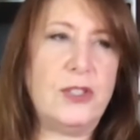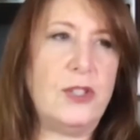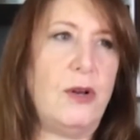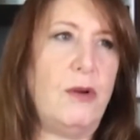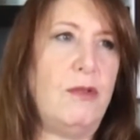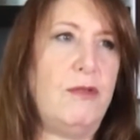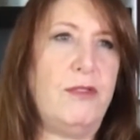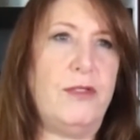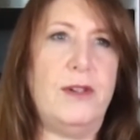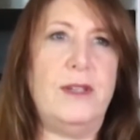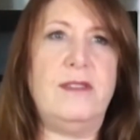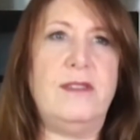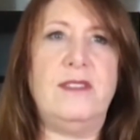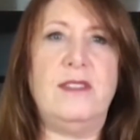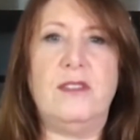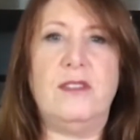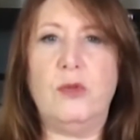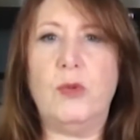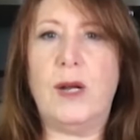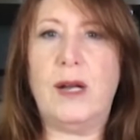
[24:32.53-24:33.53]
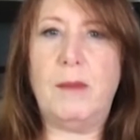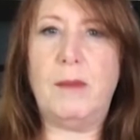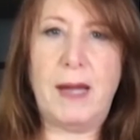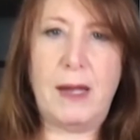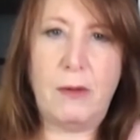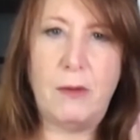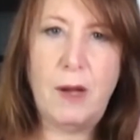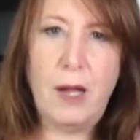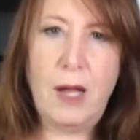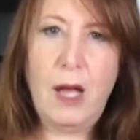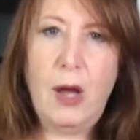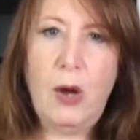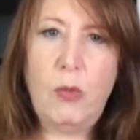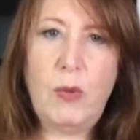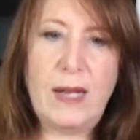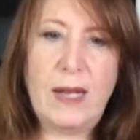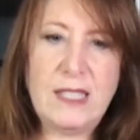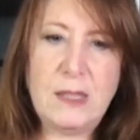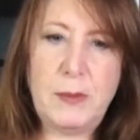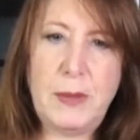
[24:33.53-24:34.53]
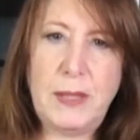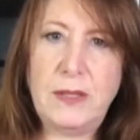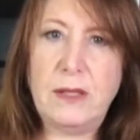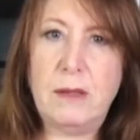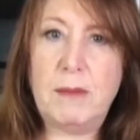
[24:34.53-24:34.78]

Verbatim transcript: So, for instance, one of my recipes